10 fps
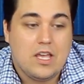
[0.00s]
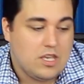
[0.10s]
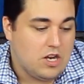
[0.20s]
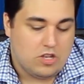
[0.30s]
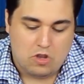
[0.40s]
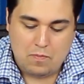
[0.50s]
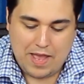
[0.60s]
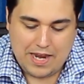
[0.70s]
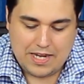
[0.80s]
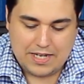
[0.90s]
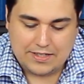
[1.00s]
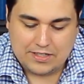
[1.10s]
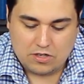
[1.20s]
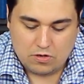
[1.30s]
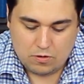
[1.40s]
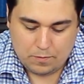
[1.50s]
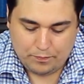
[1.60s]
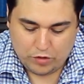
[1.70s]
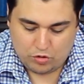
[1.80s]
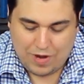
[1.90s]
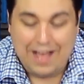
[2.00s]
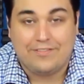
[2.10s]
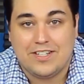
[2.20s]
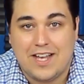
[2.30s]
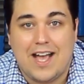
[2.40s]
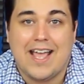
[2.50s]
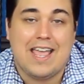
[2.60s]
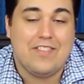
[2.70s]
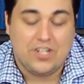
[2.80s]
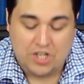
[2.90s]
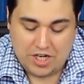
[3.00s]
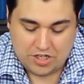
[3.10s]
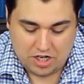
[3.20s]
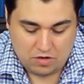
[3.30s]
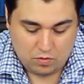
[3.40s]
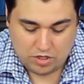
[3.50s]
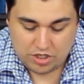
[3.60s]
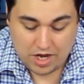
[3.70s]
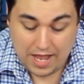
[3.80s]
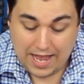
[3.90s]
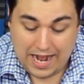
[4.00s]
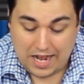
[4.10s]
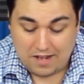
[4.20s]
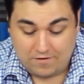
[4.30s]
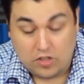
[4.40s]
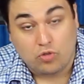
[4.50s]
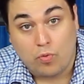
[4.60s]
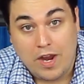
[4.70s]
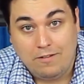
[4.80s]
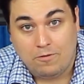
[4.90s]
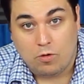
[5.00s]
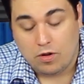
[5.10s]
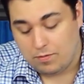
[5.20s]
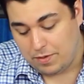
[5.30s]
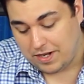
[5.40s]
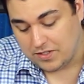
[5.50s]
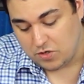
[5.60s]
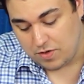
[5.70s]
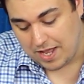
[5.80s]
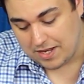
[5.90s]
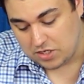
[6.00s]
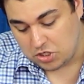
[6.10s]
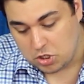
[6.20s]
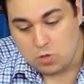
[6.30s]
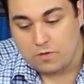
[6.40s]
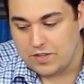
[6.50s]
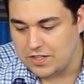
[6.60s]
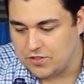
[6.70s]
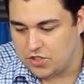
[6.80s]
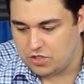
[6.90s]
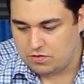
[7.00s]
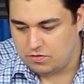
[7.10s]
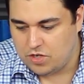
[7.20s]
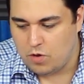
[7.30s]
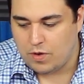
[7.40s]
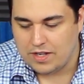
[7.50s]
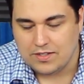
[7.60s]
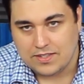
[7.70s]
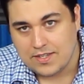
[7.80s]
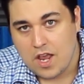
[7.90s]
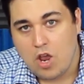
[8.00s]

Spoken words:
you may need to draft a die and then change it, which any of these right for, because you get 2 of these tokens